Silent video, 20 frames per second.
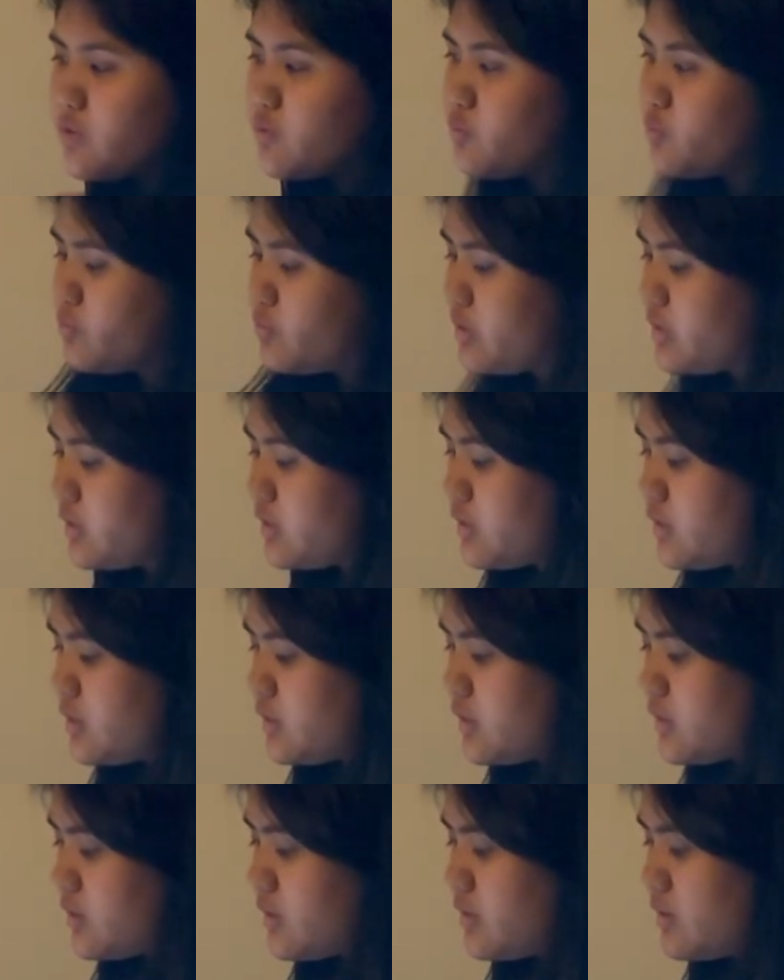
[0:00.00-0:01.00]

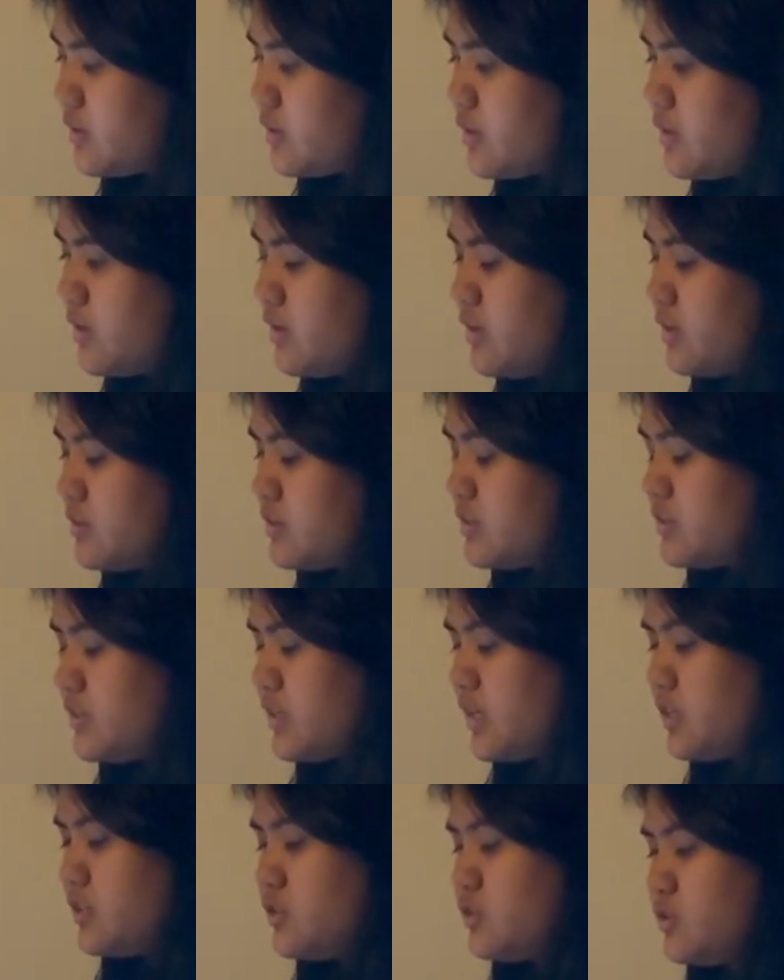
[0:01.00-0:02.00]
We
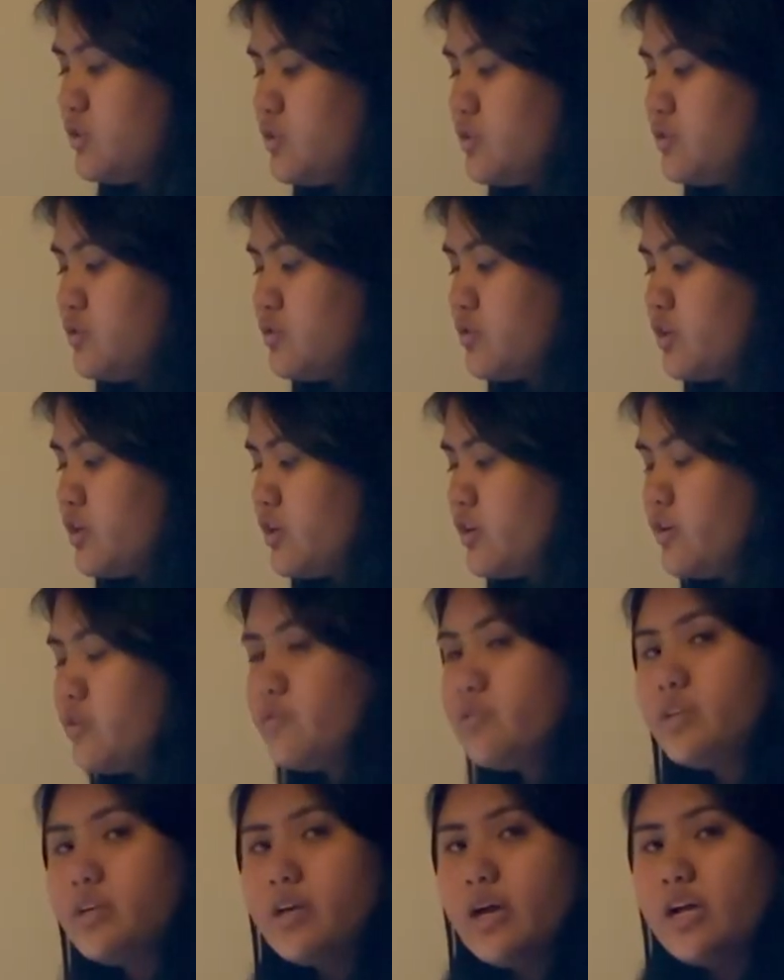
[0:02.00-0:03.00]
decided to curve
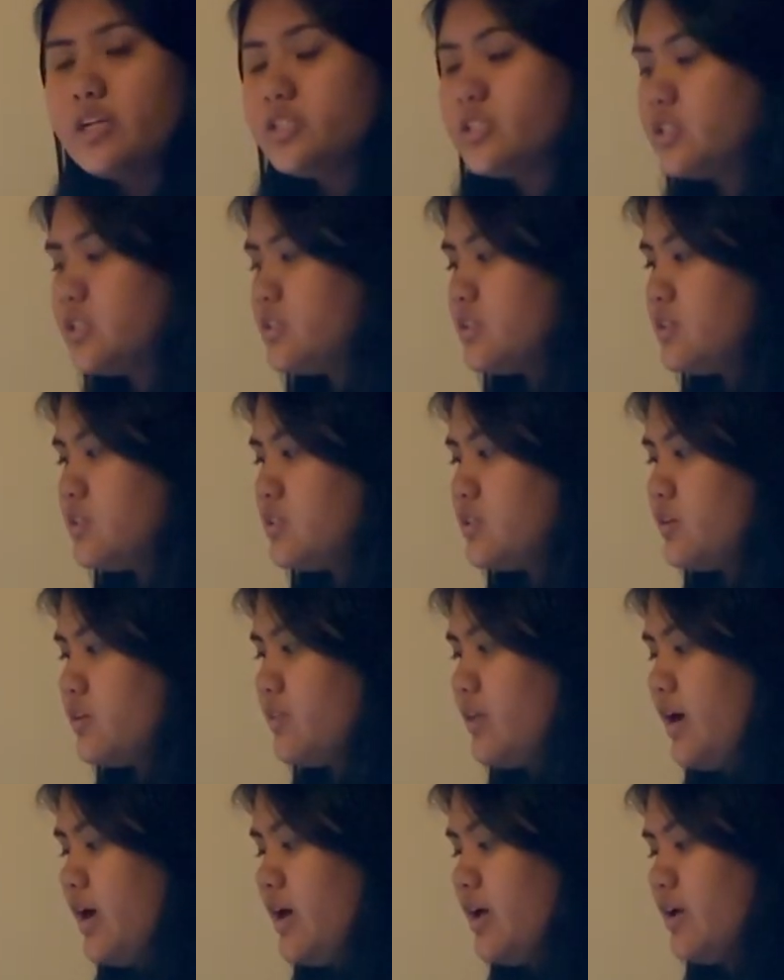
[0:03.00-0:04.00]
the edges so
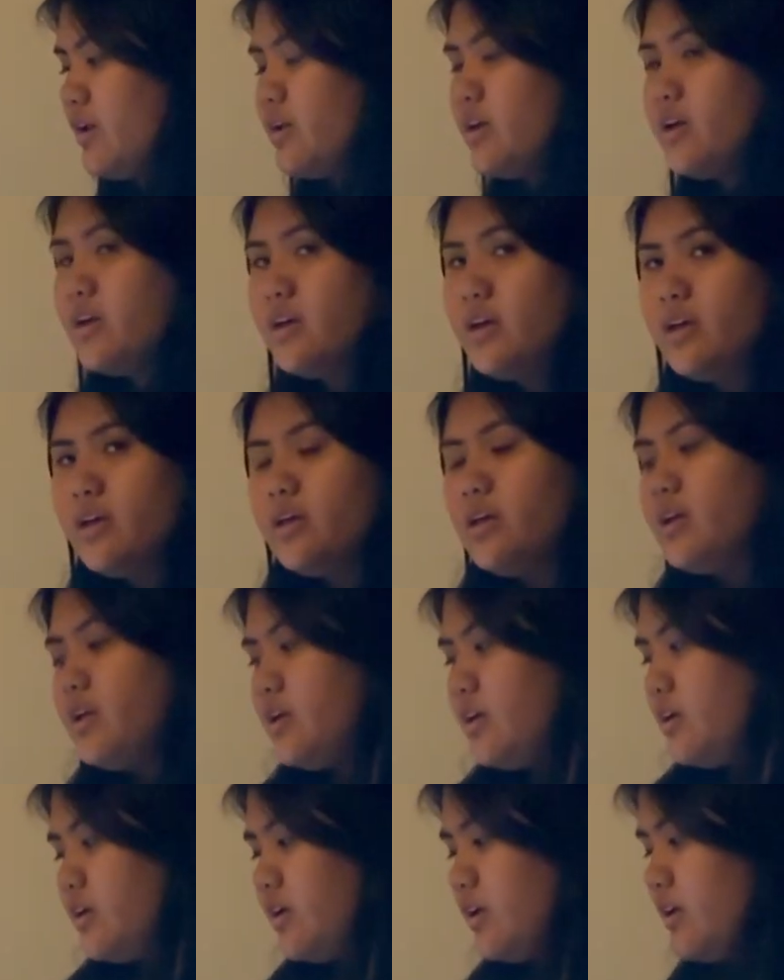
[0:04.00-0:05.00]
that
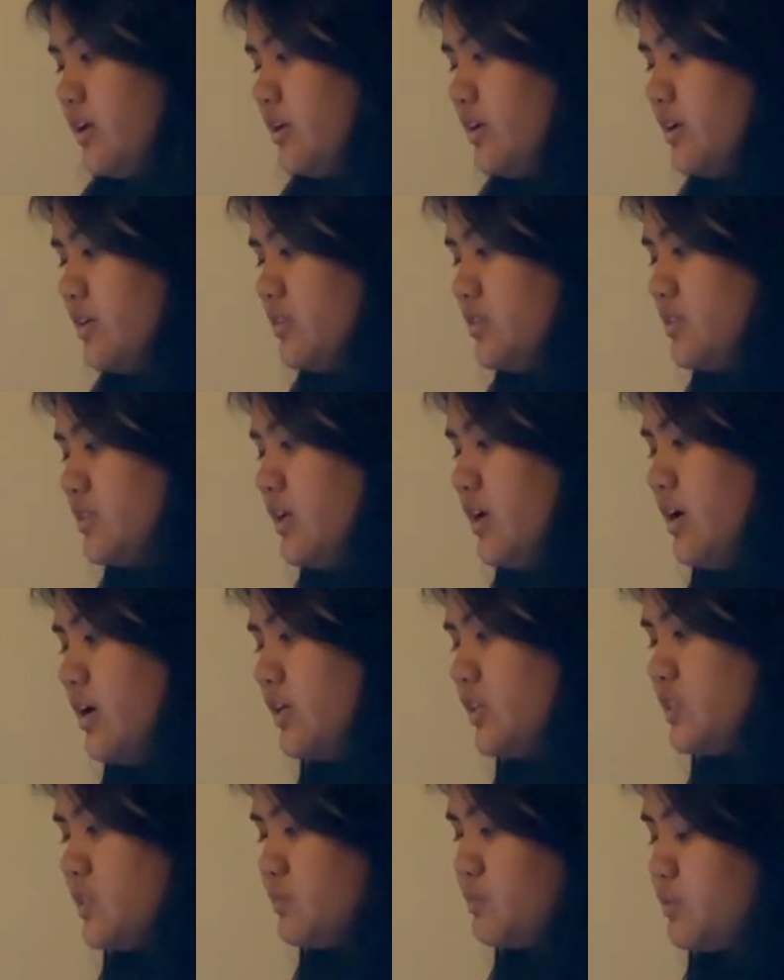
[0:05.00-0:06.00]
it is
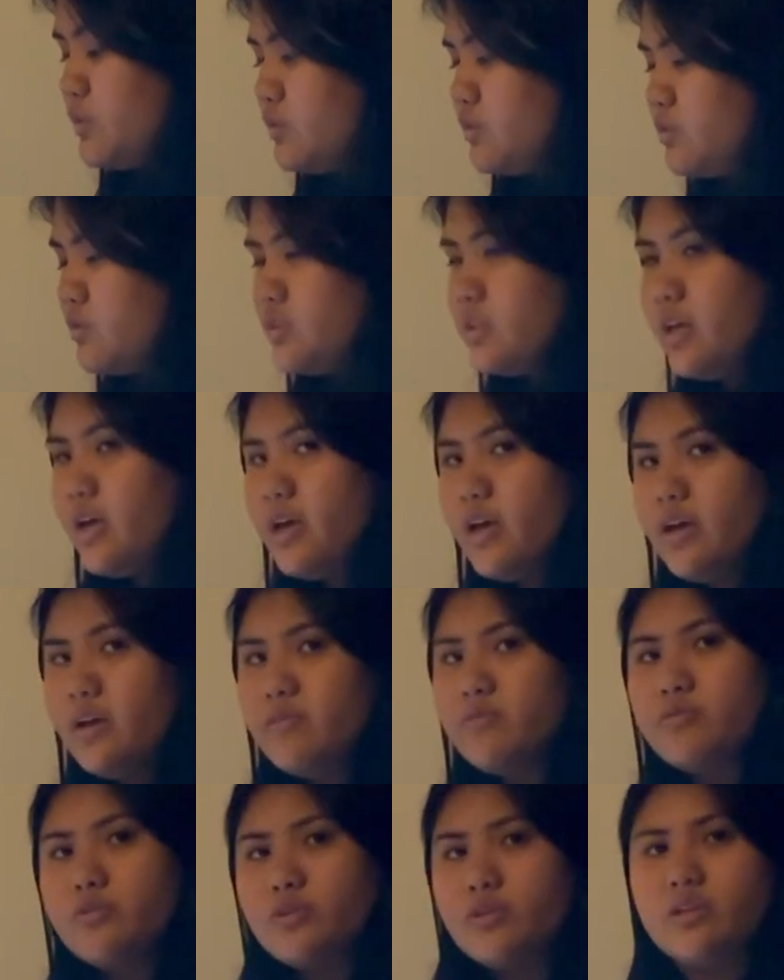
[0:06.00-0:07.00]
smooth and
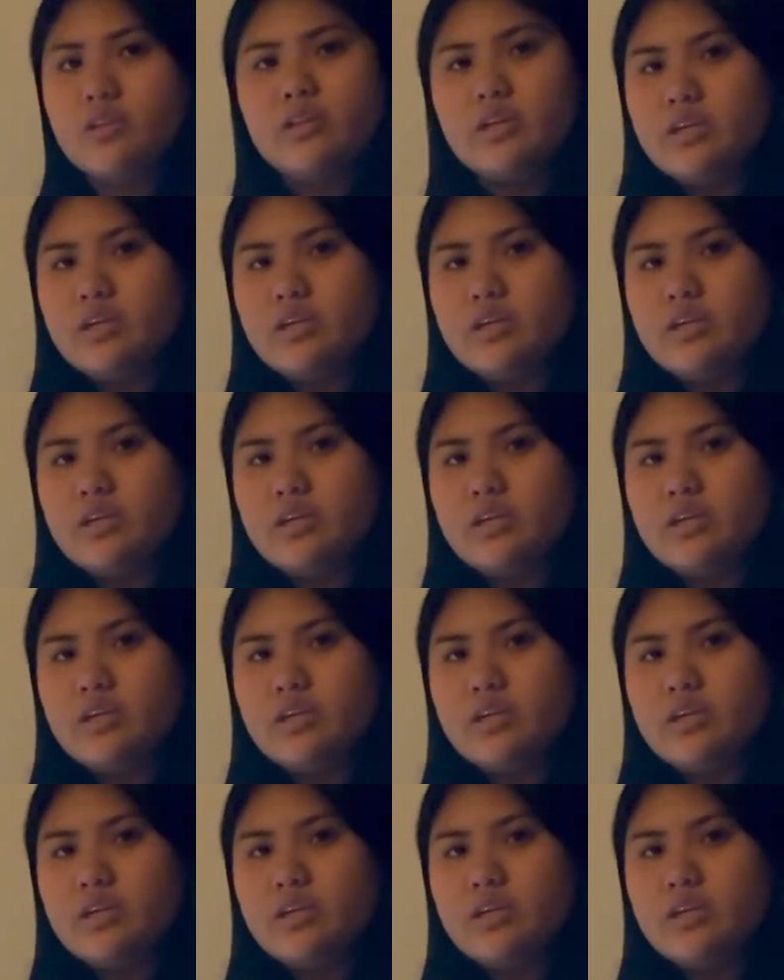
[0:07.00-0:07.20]
for